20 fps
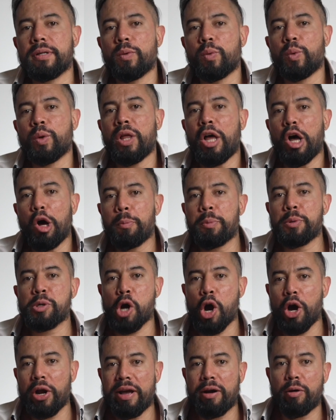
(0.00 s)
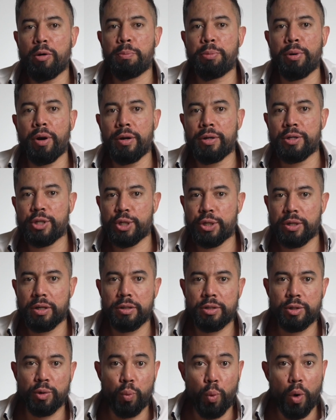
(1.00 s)
will help guide our approach
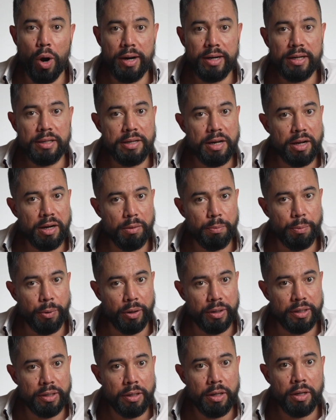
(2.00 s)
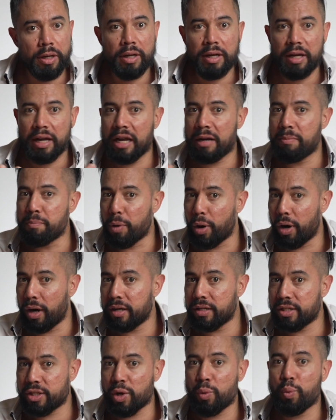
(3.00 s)
to winding down our body and mind
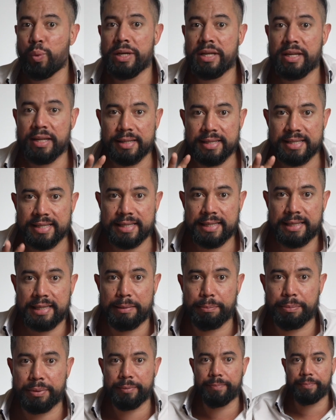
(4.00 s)
so we can sleep.